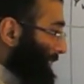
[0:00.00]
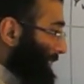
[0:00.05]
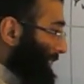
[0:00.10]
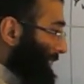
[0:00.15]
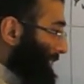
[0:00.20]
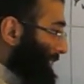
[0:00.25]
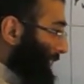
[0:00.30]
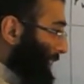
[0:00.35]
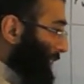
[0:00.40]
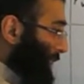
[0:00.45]

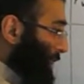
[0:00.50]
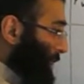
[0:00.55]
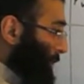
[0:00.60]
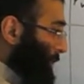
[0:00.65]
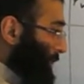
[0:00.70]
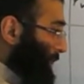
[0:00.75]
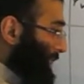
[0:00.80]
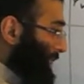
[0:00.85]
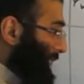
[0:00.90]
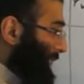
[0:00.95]
This is our
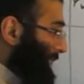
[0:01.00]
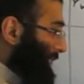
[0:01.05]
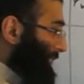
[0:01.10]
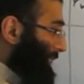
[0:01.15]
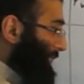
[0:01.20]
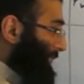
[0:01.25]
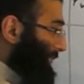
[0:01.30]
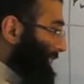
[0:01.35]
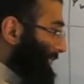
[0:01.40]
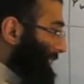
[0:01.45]

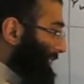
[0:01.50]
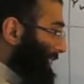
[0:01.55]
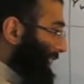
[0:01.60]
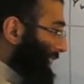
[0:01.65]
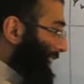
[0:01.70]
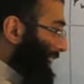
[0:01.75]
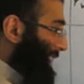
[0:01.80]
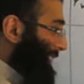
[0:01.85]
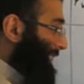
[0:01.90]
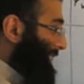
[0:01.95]
units,
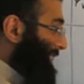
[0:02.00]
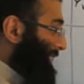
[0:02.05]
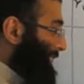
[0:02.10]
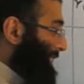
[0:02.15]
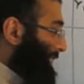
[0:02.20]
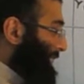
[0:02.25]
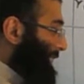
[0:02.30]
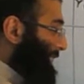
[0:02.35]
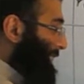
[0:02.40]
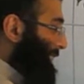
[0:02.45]
tens,